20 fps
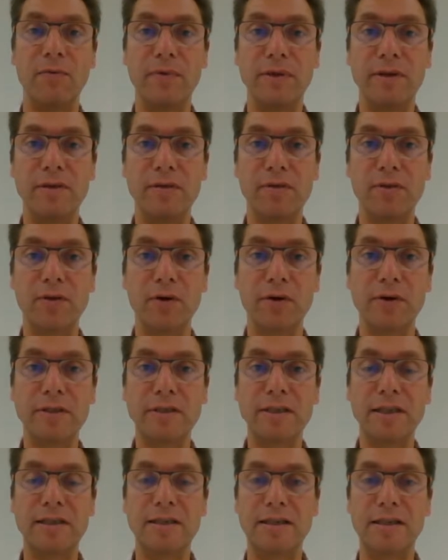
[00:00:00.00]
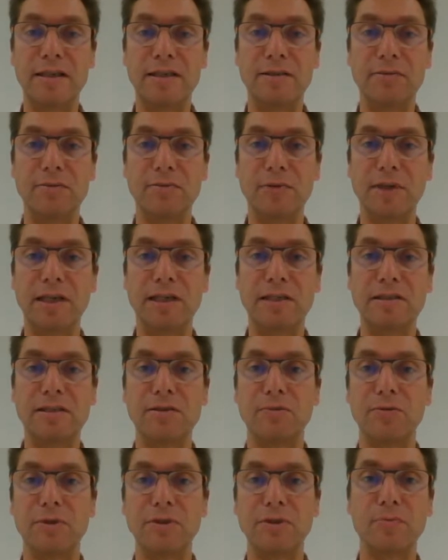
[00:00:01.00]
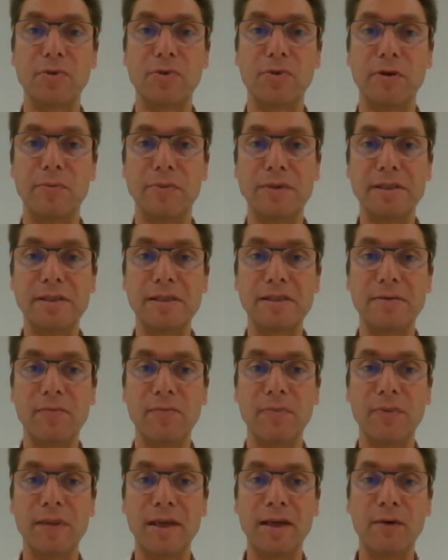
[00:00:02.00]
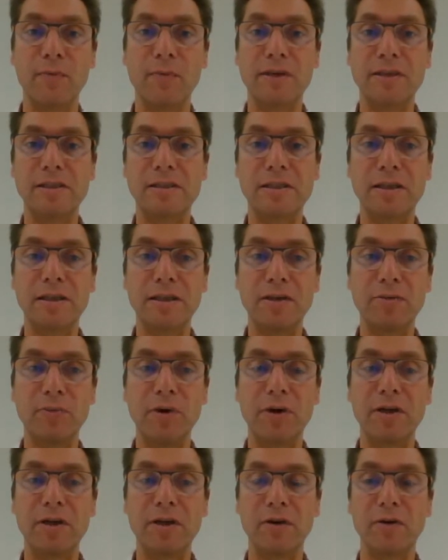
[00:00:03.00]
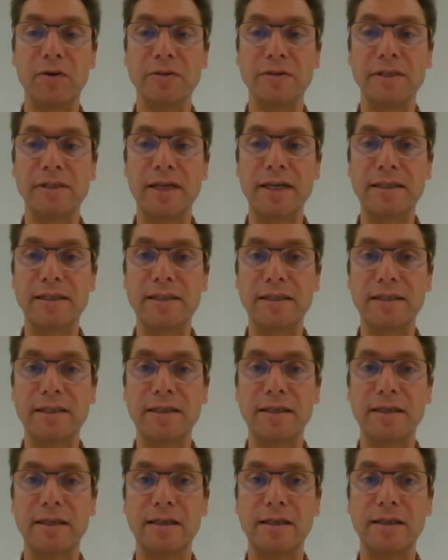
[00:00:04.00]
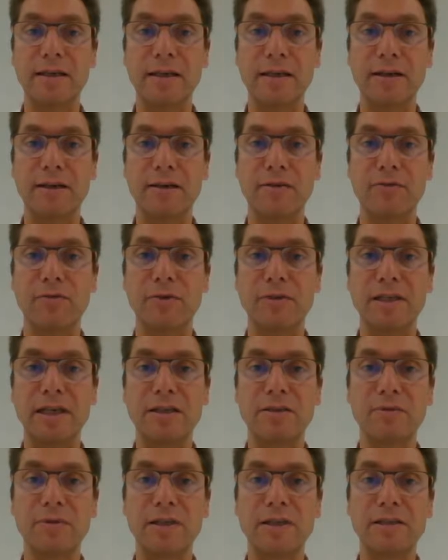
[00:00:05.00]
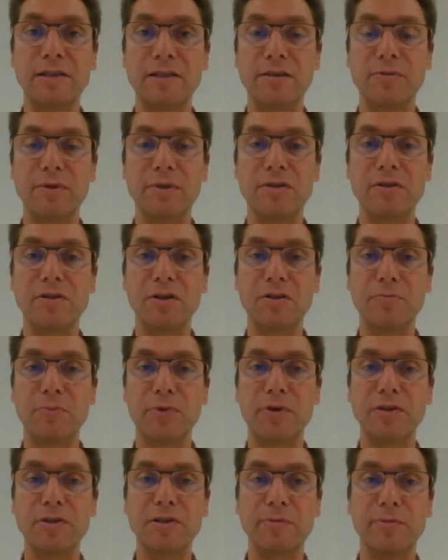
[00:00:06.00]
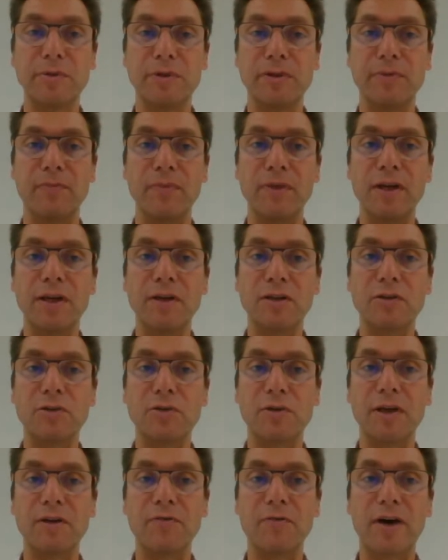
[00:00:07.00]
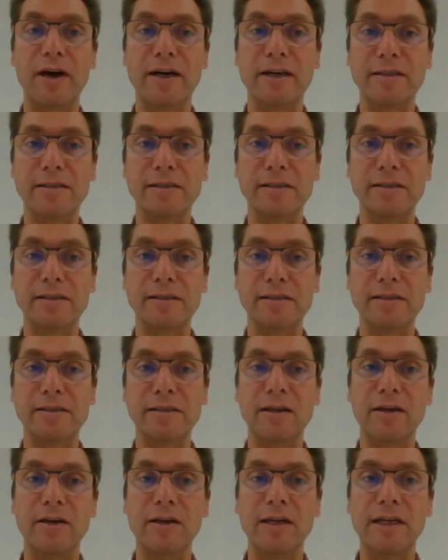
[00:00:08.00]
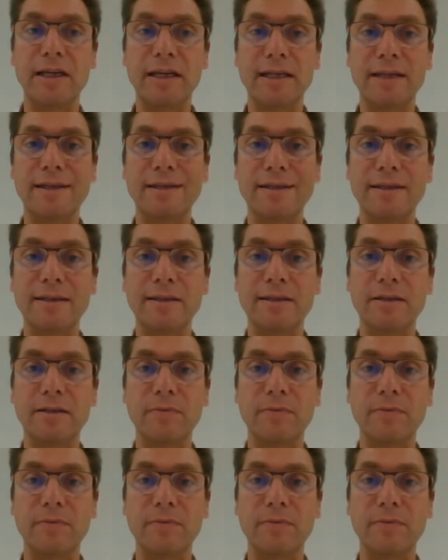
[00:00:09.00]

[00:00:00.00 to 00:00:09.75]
we thought and as it was promised. We are still working on that, and for that reason it was not possible to give answers in